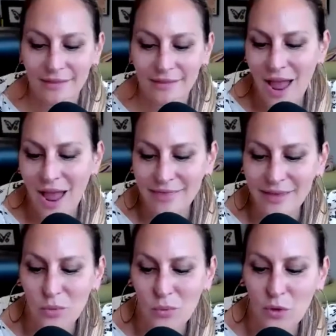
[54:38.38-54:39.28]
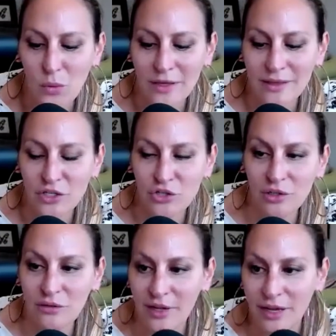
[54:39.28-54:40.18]
I think the way they
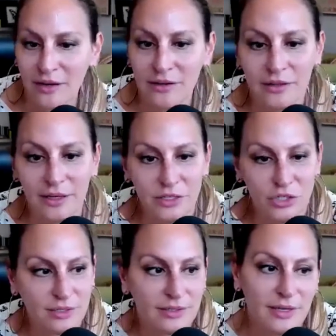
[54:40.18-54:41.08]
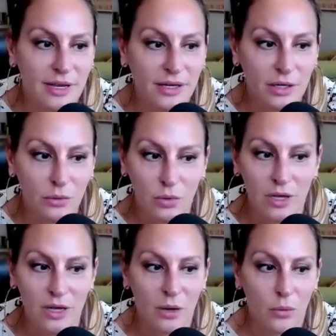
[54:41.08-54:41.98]
should have handled it is just said, you know
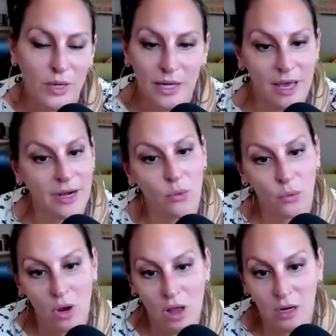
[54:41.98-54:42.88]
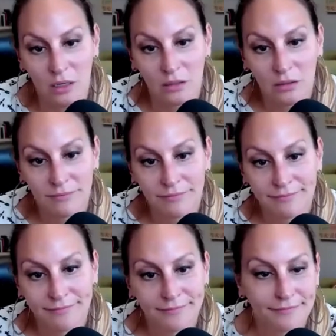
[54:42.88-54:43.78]
what, we got it wrong.
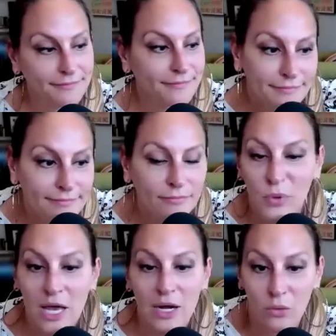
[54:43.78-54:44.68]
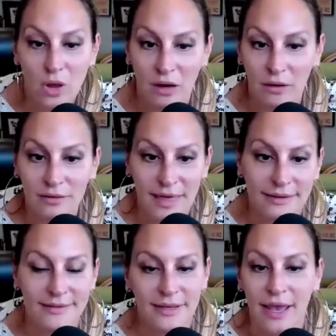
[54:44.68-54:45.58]
We got it wrong.
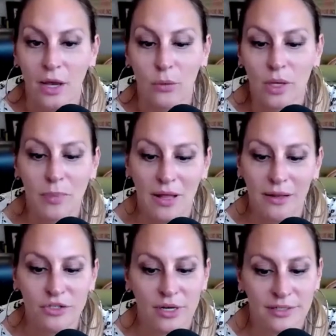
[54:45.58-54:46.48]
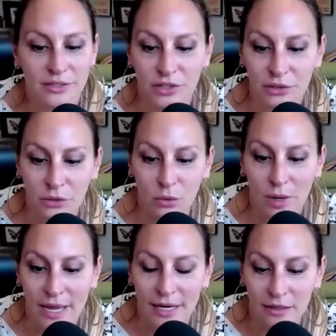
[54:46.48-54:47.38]
That's it. We apologize to you,
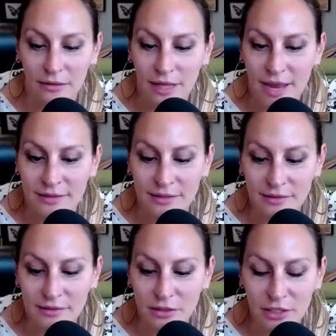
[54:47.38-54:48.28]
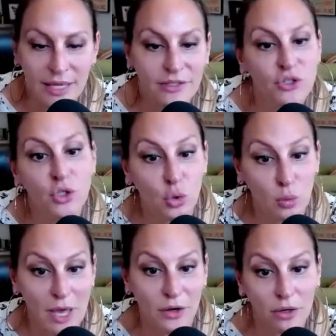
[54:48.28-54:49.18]
and let's do
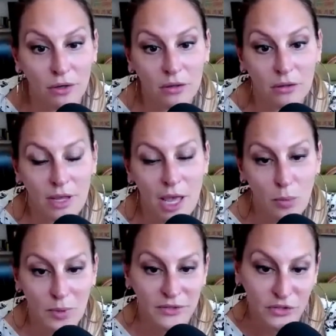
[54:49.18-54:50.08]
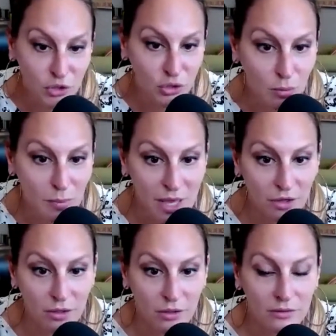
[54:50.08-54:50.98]
better. Help us do
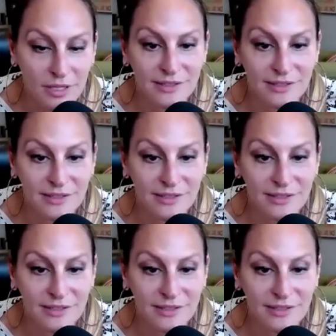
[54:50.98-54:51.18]
better. Let's